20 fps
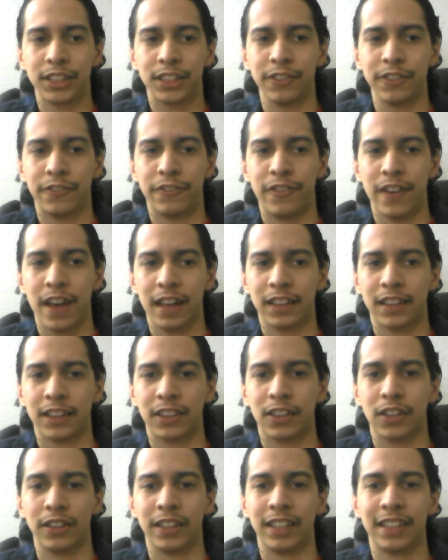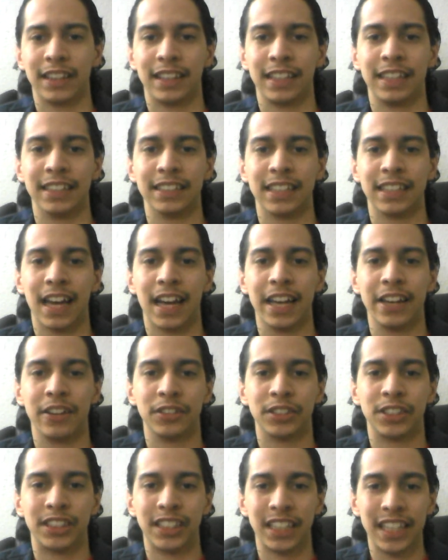the fact that the
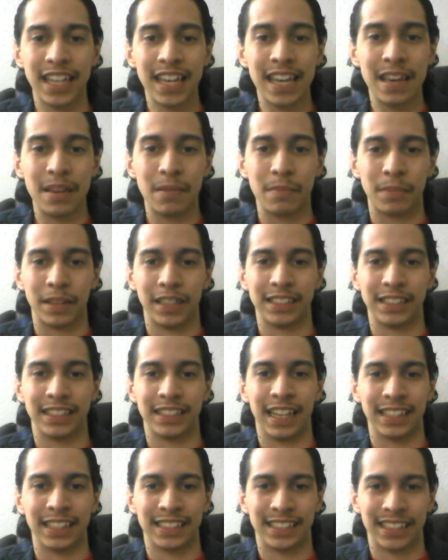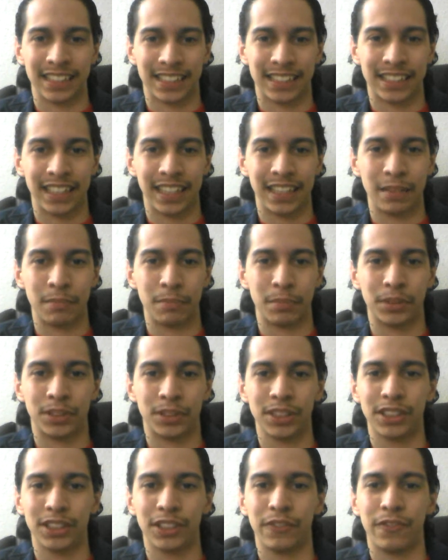entire team is not succeeding, but
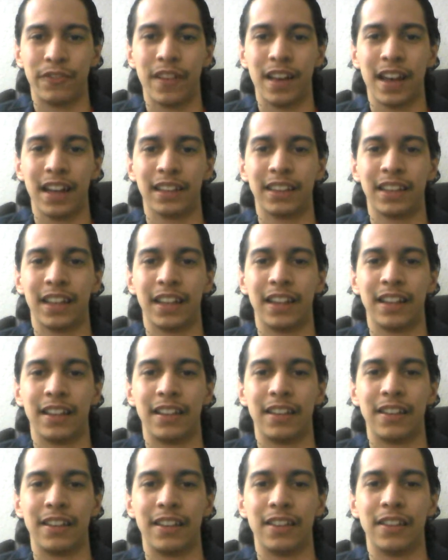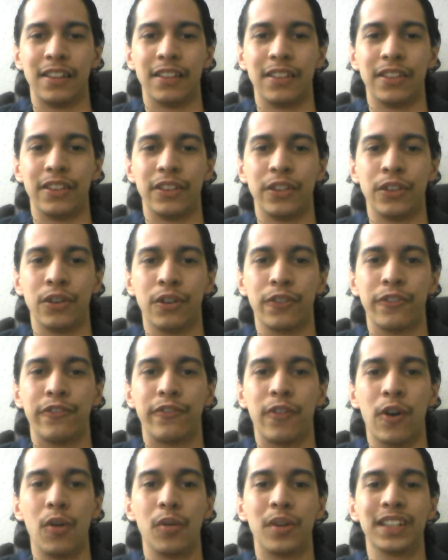just the fact that your
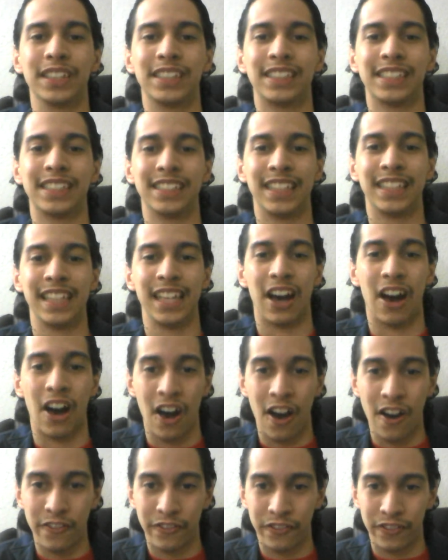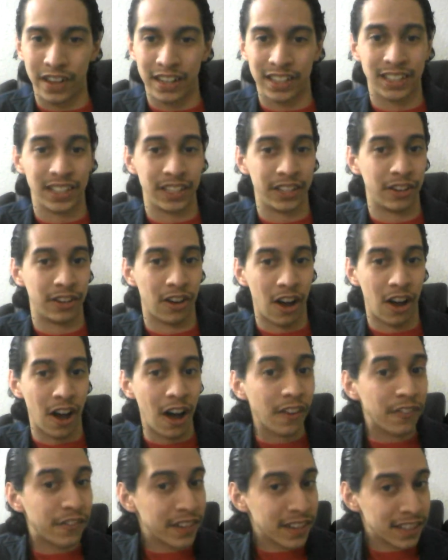focus is the offense and your
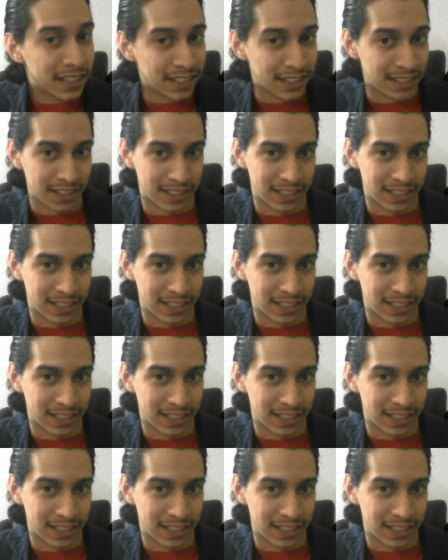offense